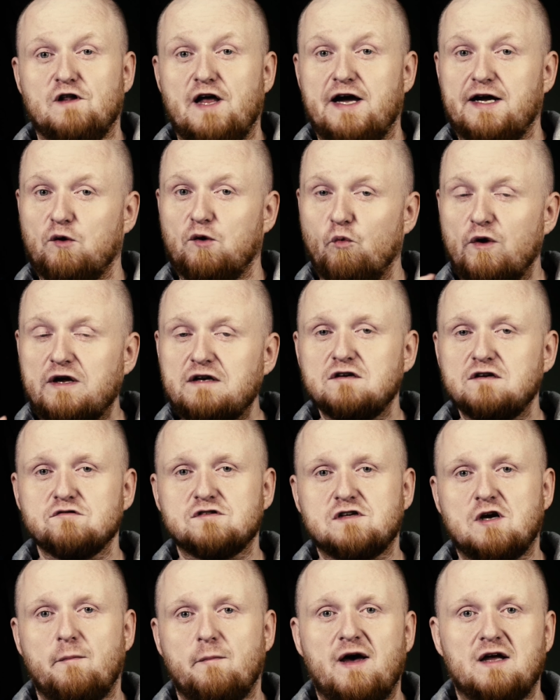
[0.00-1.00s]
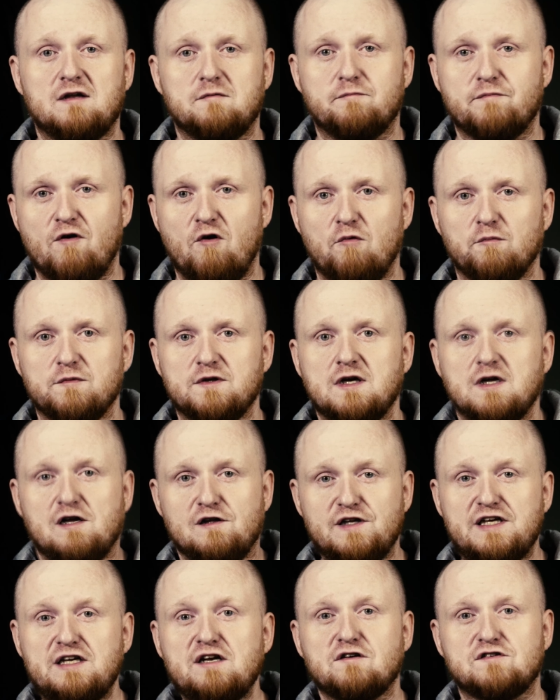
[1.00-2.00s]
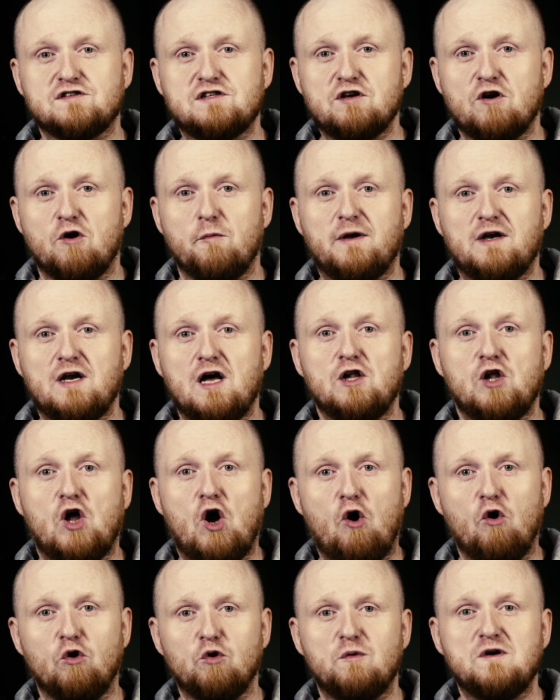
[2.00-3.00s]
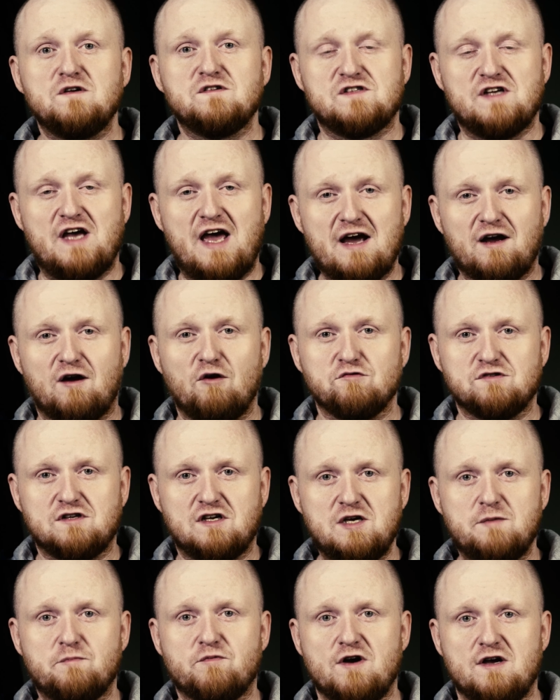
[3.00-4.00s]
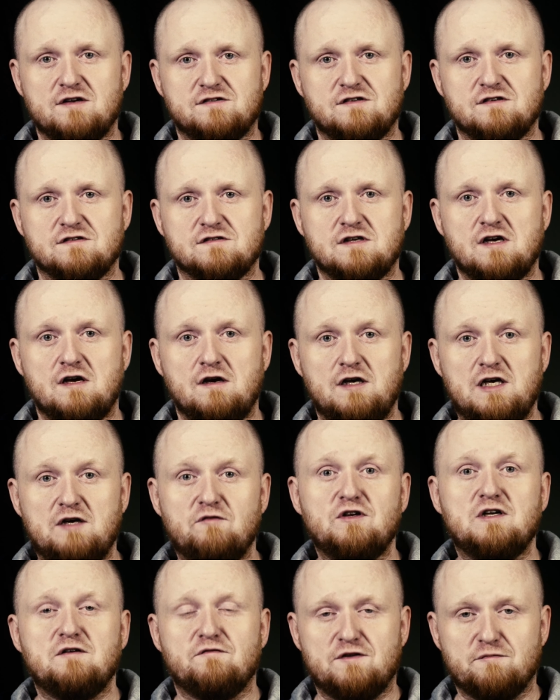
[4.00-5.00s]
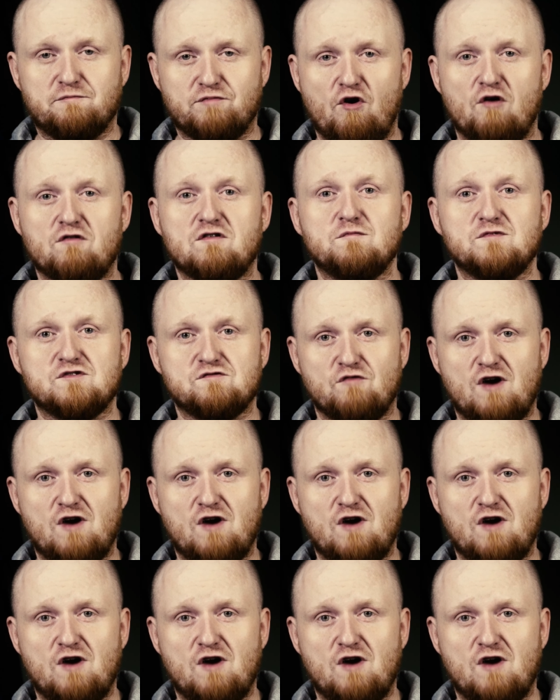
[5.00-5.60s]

unlike Windows command prompt, Linux terminal always echoes key presses, even if the program is